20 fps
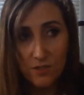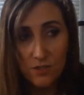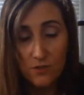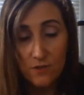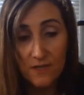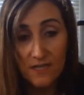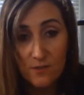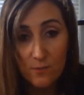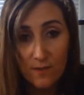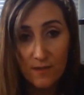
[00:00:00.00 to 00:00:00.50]

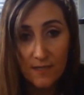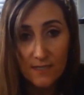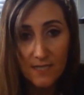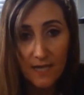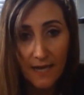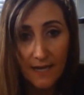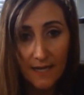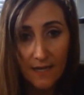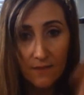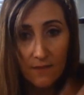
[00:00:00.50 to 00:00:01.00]
strings with a
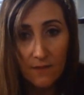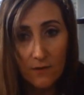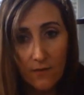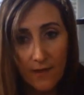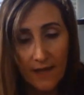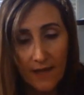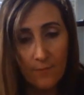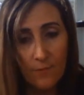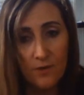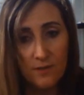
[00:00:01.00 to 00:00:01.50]
tiny little
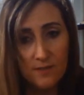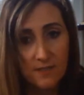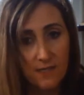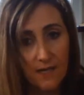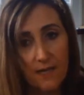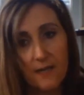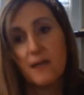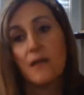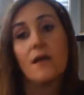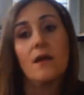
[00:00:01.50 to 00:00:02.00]
hammer
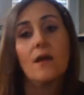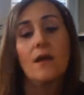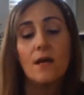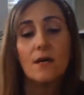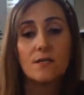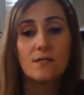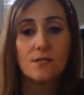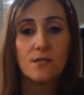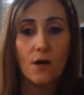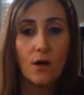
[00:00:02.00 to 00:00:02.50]
inside.
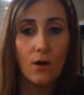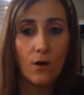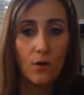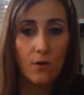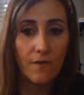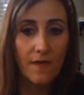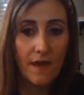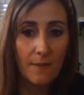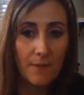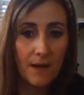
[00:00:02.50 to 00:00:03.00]

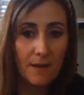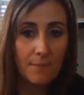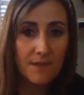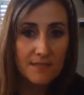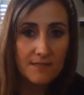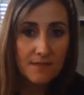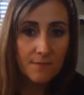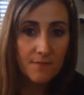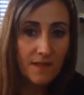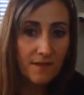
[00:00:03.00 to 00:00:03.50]
So that might
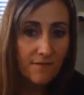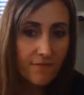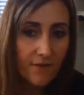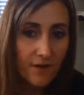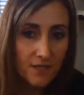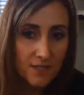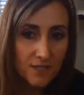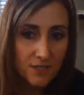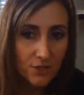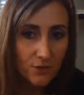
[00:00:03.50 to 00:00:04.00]
be something
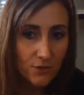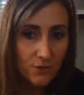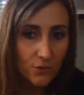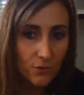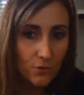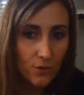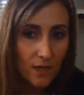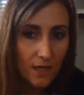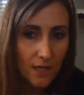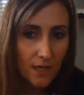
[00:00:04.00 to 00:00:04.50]
fun
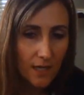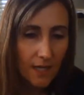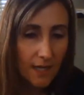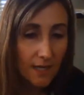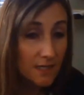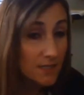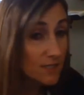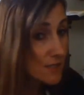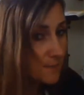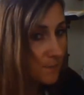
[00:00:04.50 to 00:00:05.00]
to
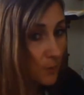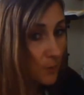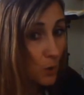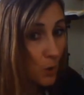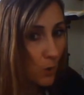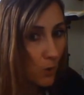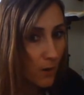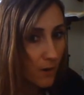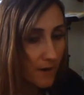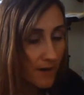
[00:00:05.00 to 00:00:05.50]

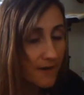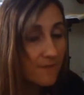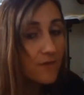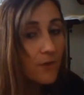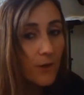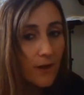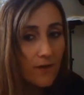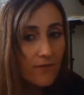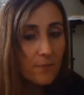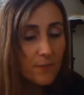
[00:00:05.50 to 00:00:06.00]
explore
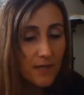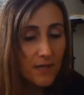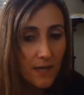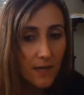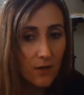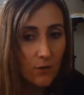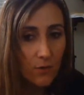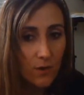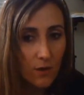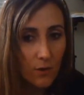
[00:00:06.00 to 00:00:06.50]
if you have a
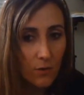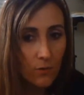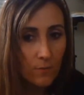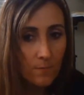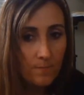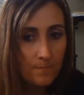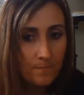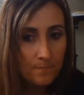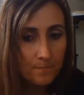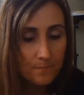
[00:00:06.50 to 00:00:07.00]
piano at
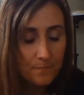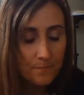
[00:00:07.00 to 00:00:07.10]
home,